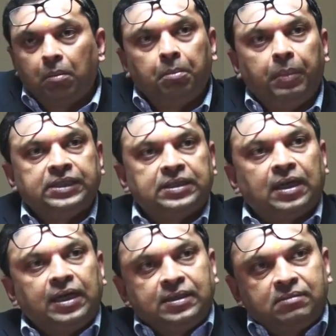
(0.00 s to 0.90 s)

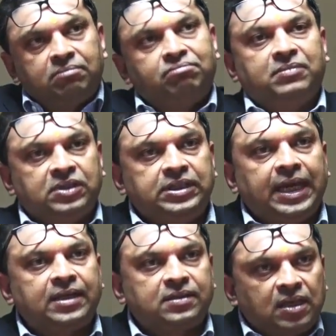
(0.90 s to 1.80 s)
basically
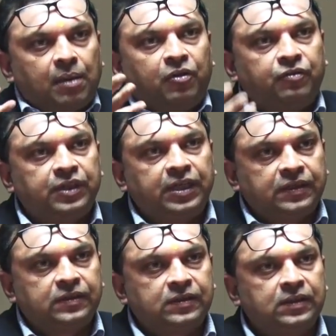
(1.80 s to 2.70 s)
take some of
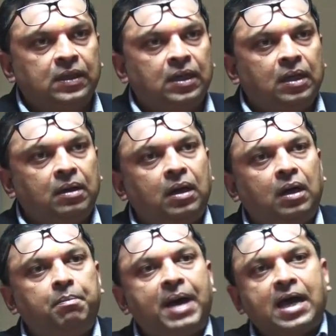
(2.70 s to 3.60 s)
these
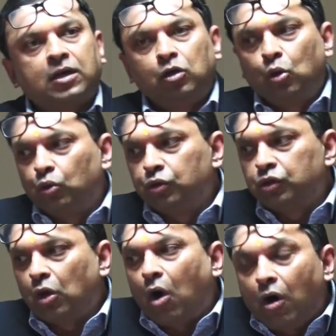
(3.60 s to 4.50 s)
bad loans
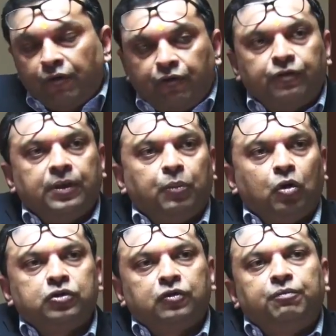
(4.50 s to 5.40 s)
off the
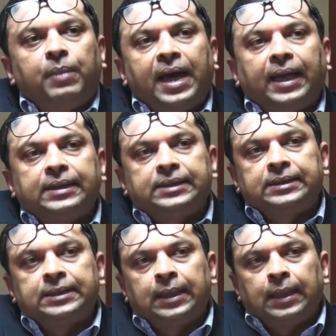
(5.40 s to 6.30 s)
books of
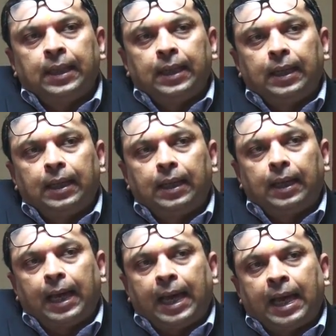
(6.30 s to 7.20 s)
banks
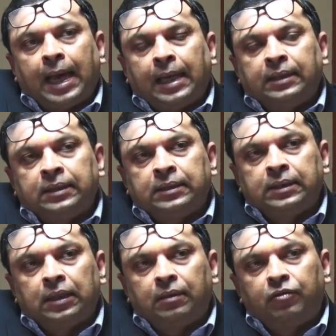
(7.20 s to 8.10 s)
and
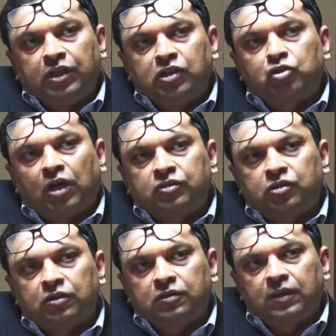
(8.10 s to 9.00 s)

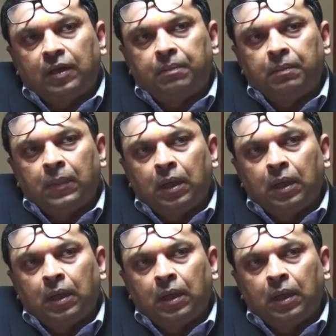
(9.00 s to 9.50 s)
restructures them.